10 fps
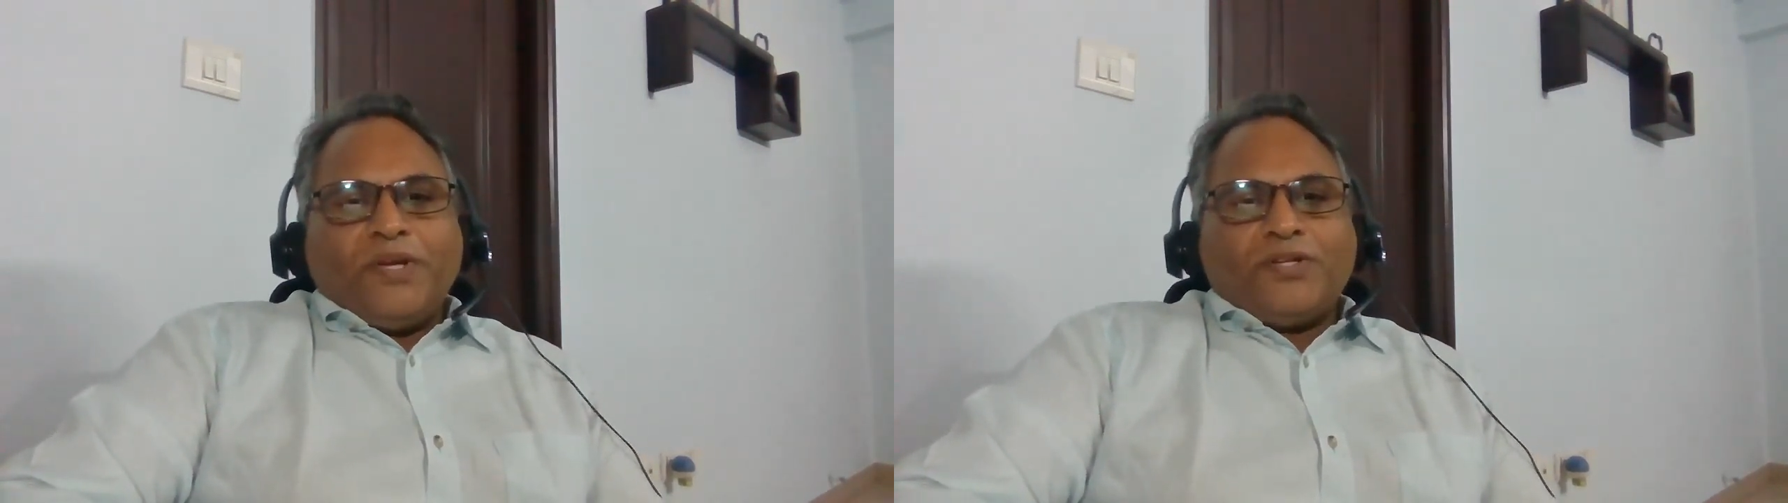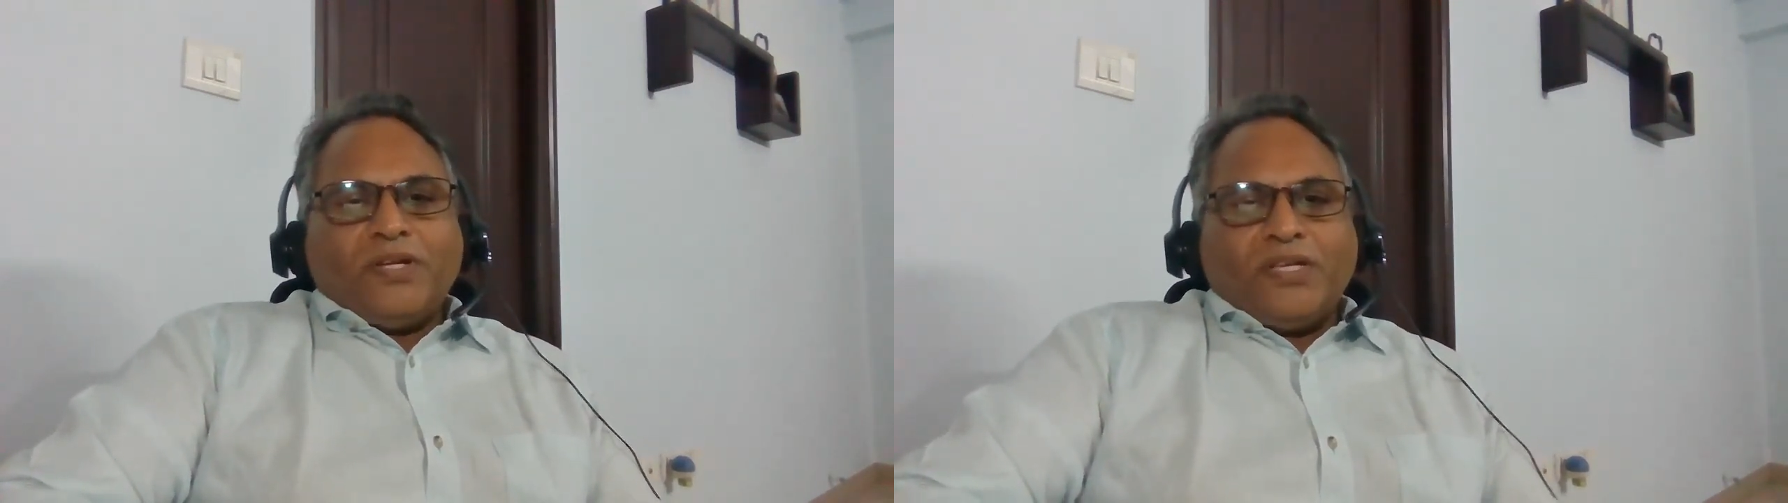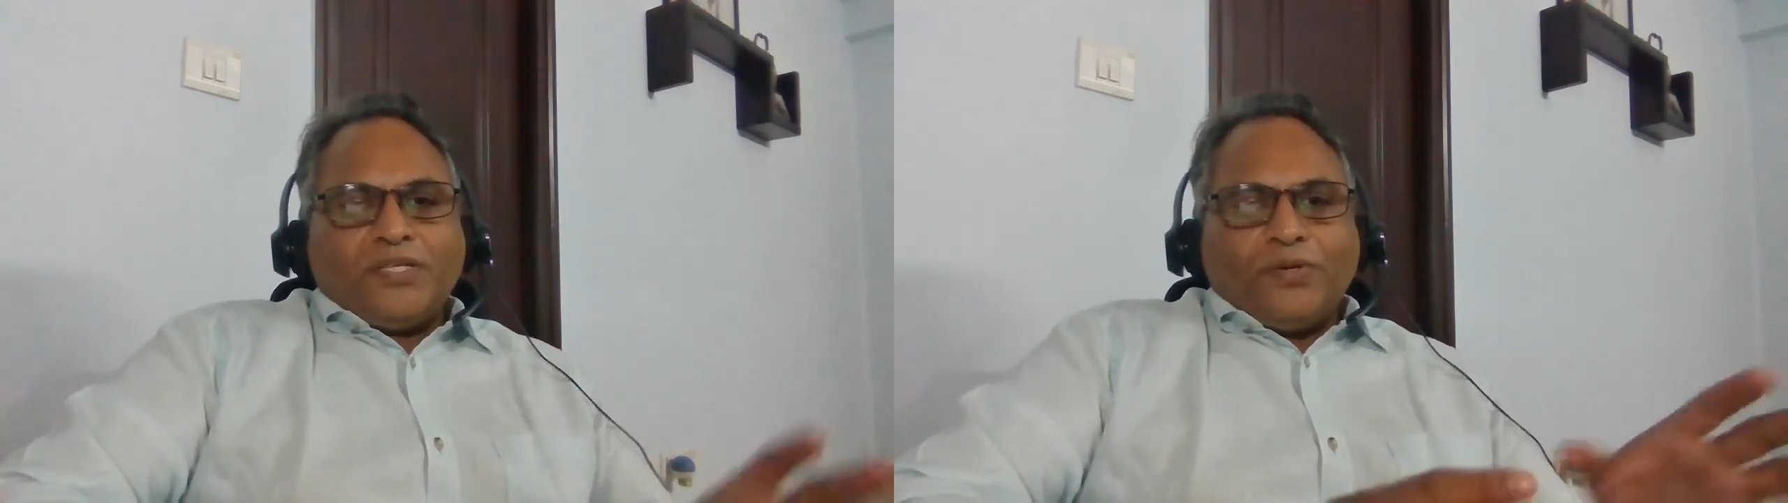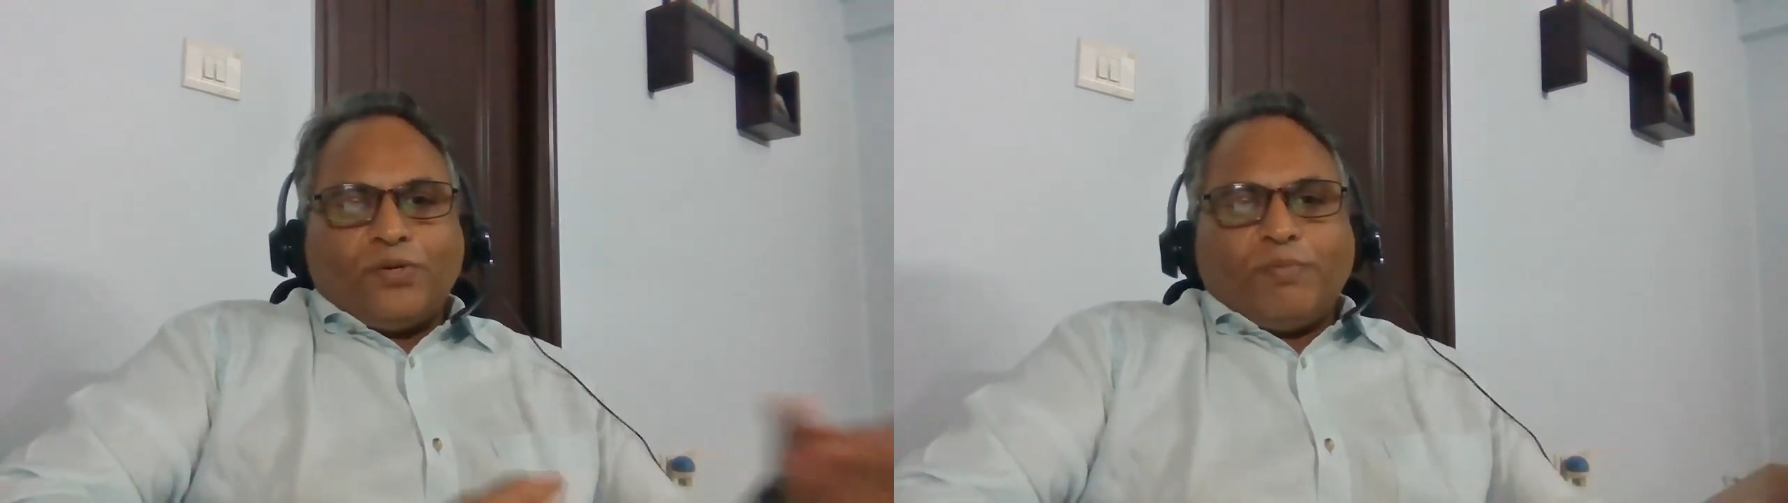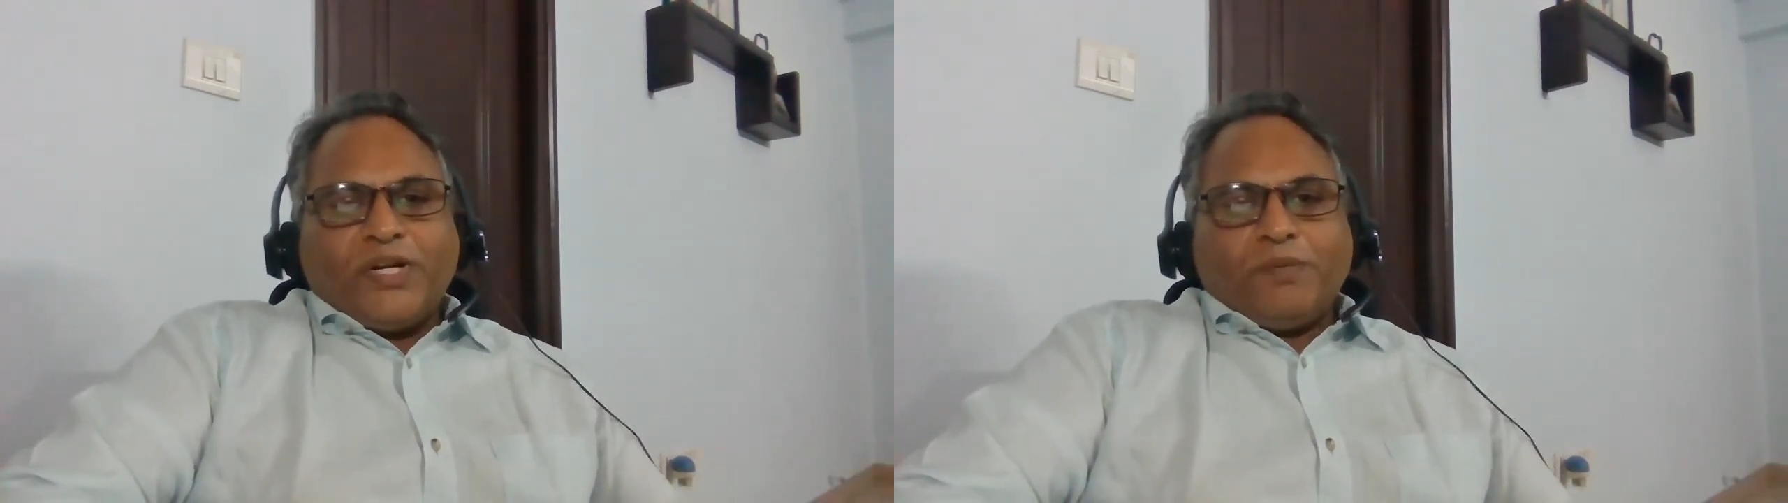automation
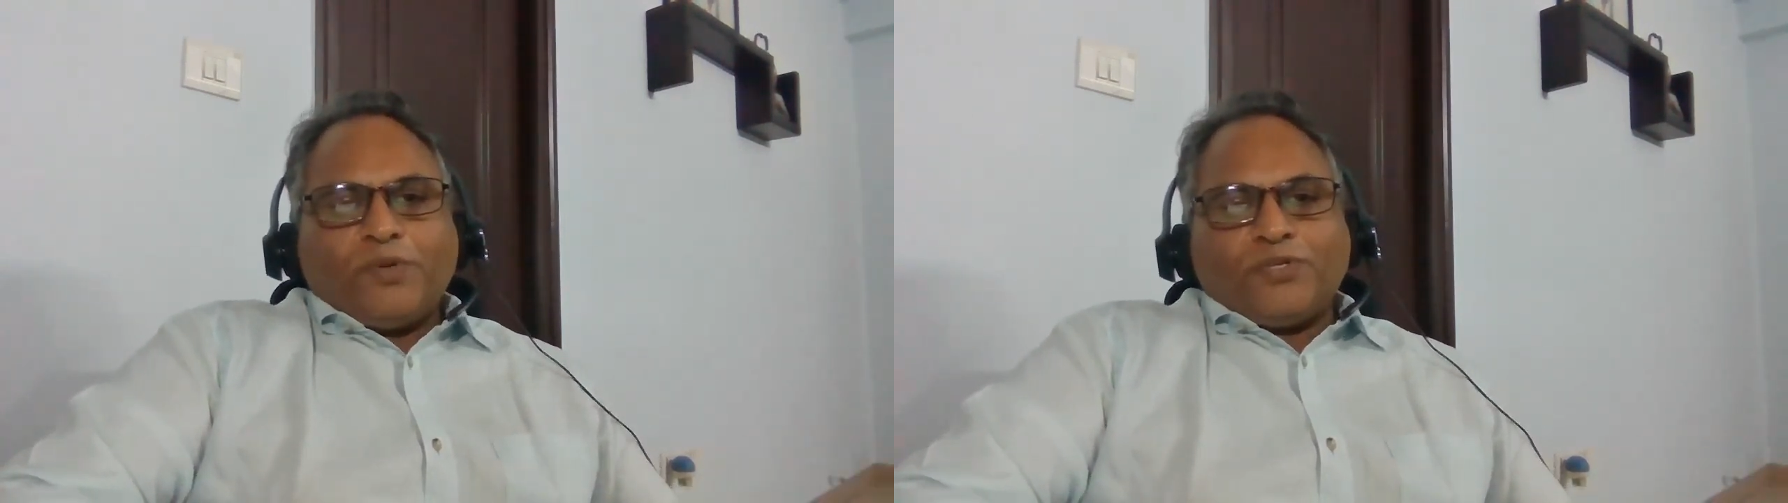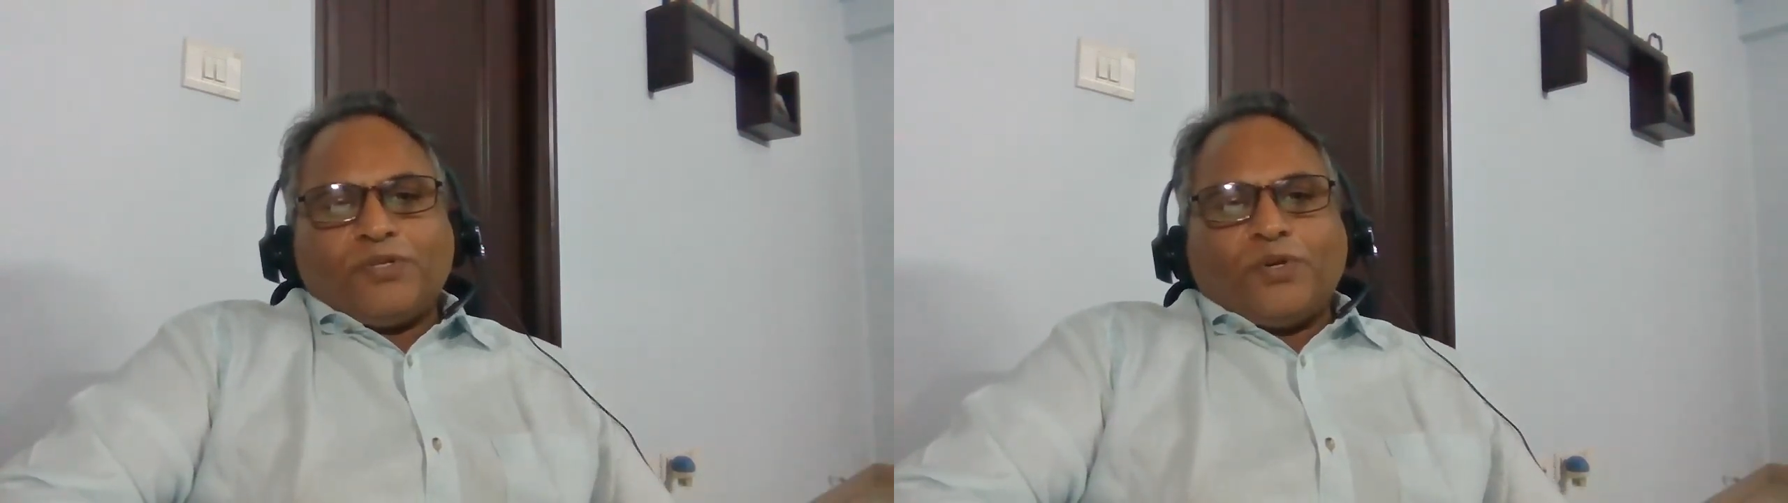is your robotic